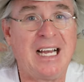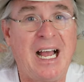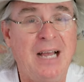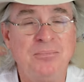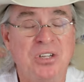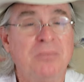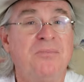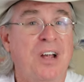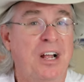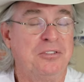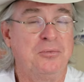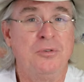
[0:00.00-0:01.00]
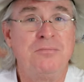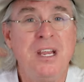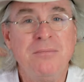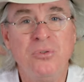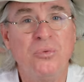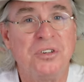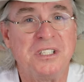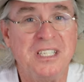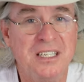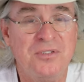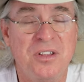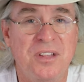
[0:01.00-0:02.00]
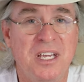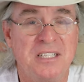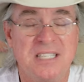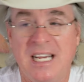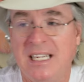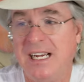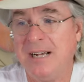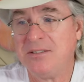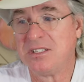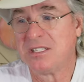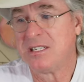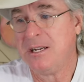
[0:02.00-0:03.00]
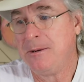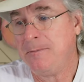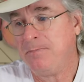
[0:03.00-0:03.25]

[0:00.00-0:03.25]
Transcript: I'm dumbfounded. When people want to give you things, I just